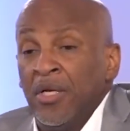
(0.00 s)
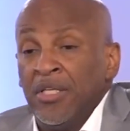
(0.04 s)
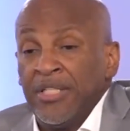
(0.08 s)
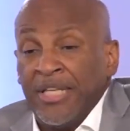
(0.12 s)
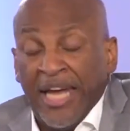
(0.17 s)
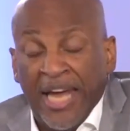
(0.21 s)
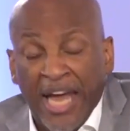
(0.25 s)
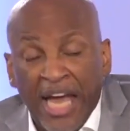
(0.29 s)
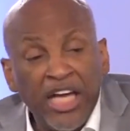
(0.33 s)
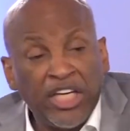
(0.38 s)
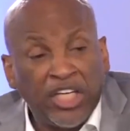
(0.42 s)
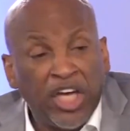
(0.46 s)

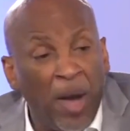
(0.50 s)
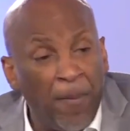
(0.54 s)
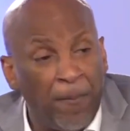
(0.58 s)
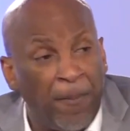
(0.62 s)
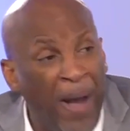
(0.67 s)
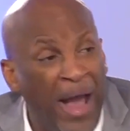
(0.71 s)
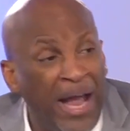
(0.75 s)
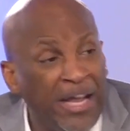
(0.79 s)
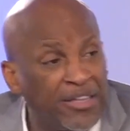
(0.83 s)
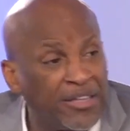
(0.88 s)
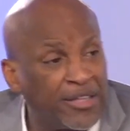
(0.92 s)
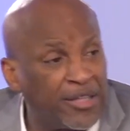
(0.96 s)
to
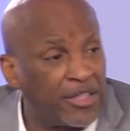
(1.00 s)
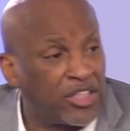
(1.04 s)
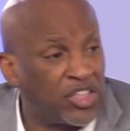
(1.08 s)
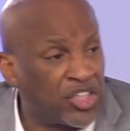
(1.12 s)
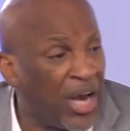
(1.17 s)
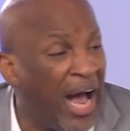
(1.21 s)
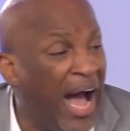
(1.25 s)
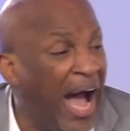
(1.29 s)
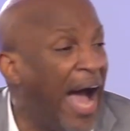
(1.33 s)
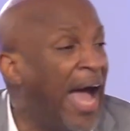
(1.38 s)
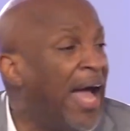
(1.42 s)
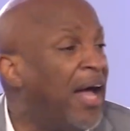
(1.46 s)
incubate the
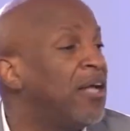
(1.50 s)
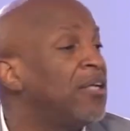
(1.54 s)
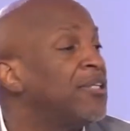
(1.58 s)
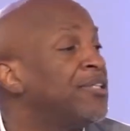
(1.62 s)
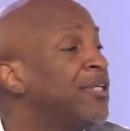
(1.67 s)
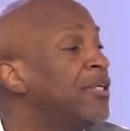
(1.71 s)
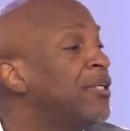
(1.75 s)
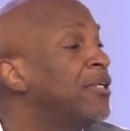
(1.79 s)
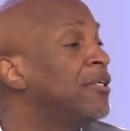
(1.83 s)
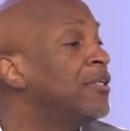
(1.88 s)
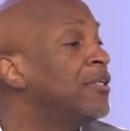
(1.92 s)
child.